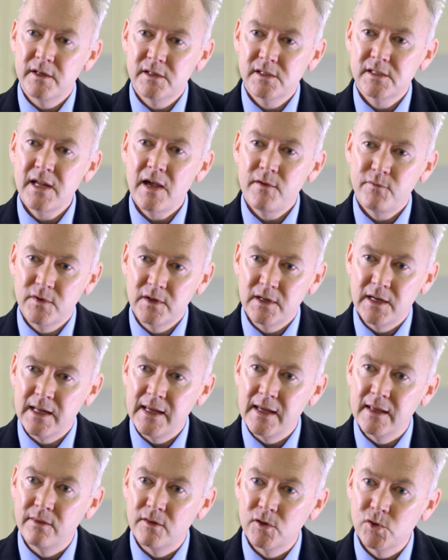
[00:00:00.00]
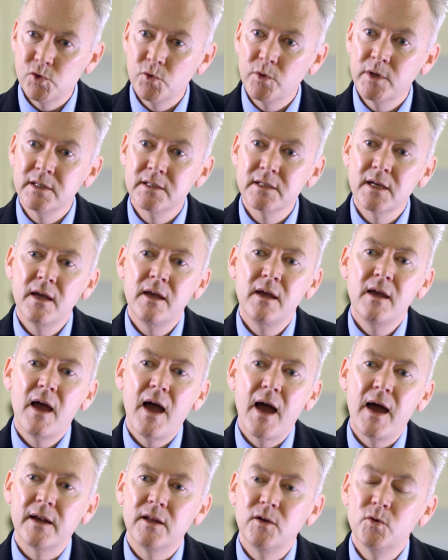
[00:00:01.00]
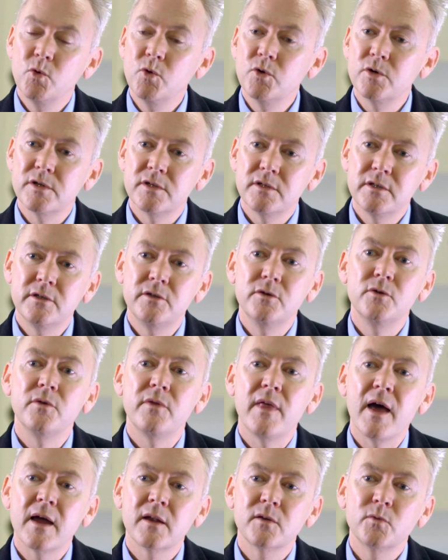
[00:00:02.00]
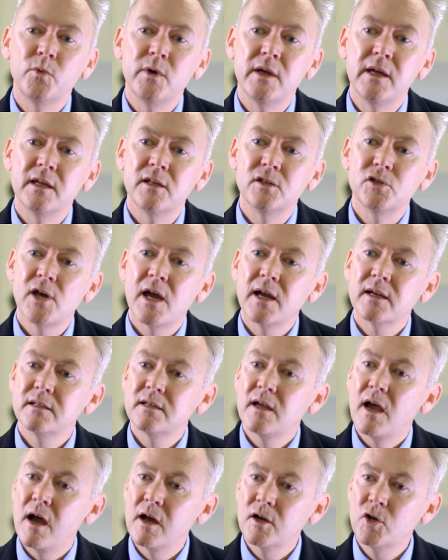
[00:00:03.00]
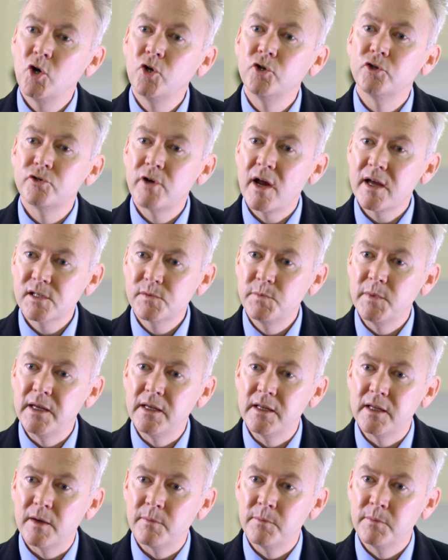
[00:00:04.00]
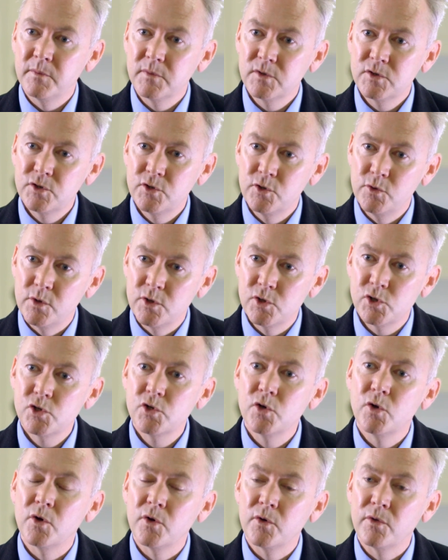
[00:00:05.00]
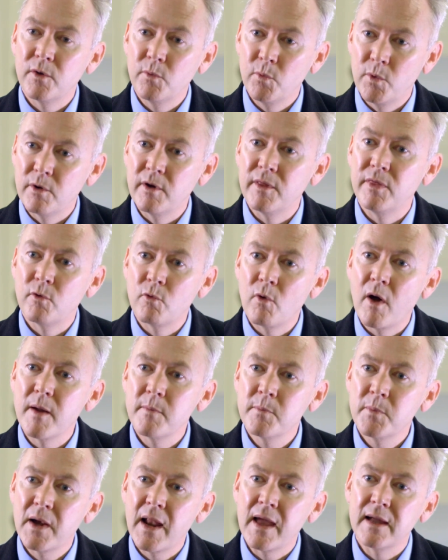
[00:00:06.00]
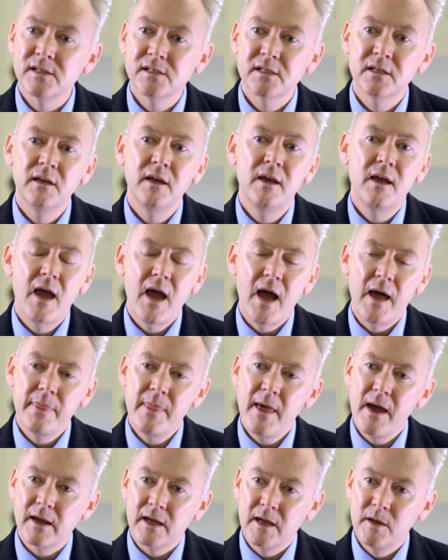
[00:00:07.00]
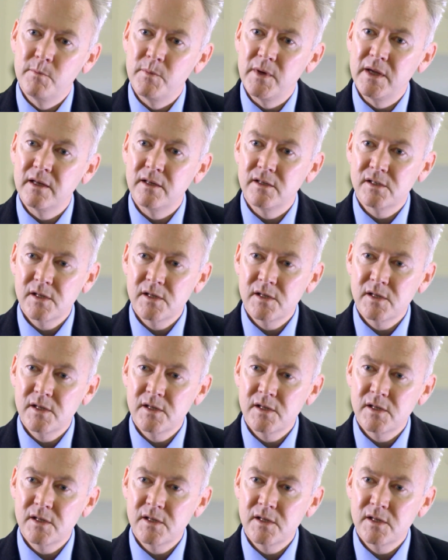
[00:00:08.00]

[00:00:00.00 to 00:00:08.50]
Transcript: it's definitely in the joint, and in order to do that, we inject a contrast medium to ensure that we're in the right place. And that can be